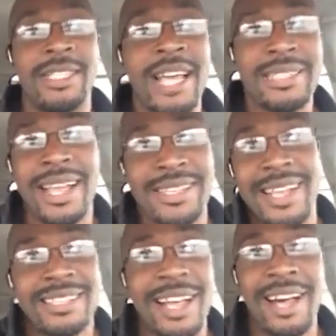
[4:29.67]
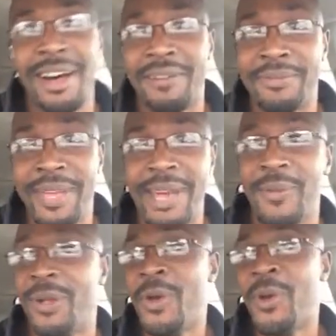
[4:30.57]
That's love, man.
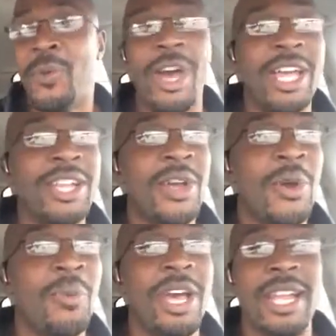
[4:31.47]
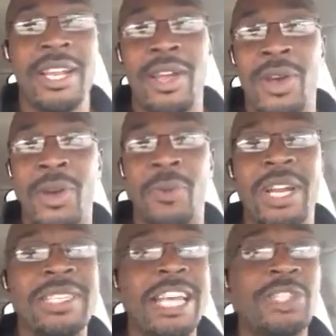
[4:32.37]

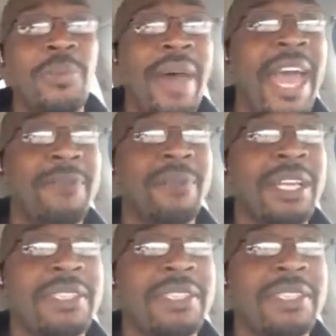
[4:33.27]
When it takes you back